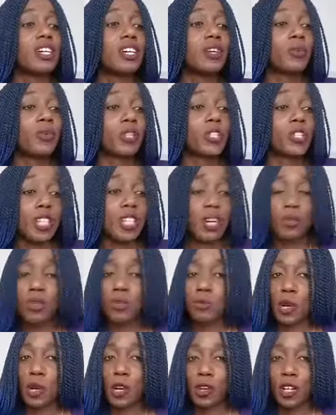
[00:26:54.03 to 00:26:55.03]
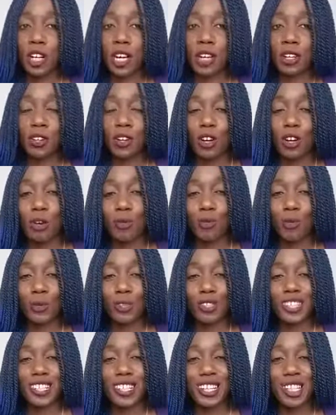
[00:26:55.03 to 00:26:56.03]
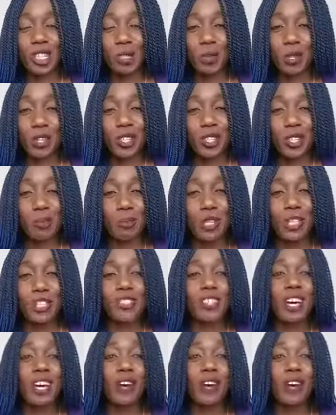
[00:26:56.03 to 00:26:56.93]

which is at rosemarynonnyknight.com forward slash spirit speaks.